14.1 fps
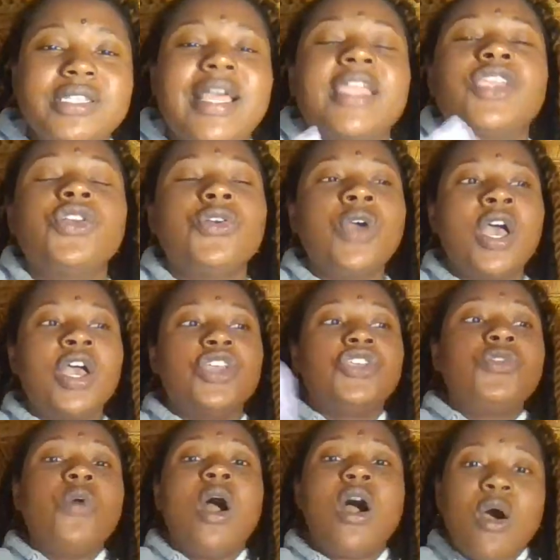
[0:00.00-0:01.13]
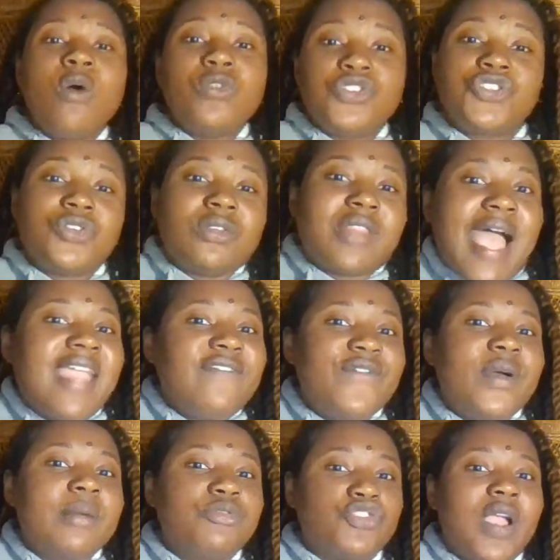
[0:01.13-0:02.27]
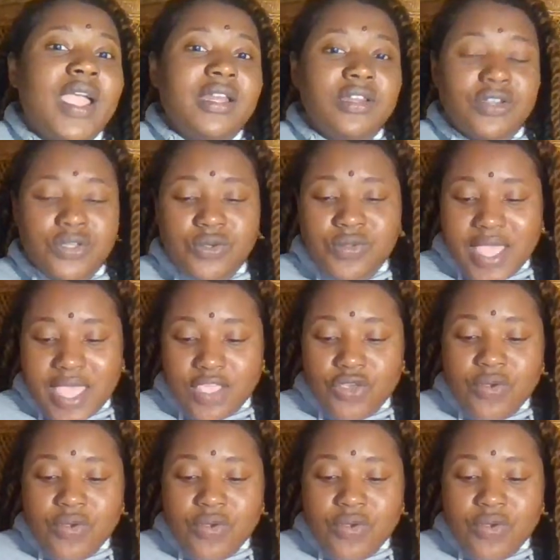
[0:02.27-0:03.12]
Like, you hold your life up trying to do that.